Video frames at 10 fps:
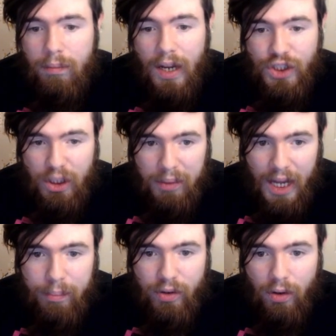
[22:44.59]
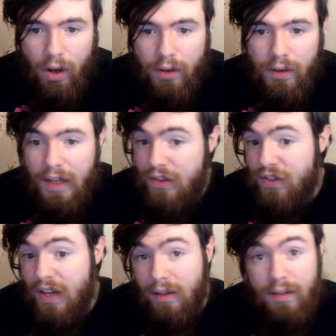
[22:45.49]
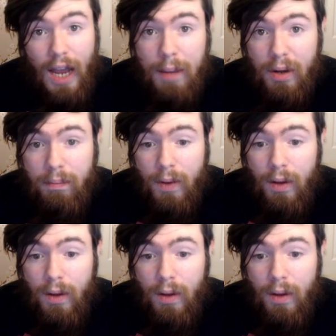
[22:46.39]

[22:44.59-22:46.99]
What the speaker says: I summon Epsilon and send Gamma.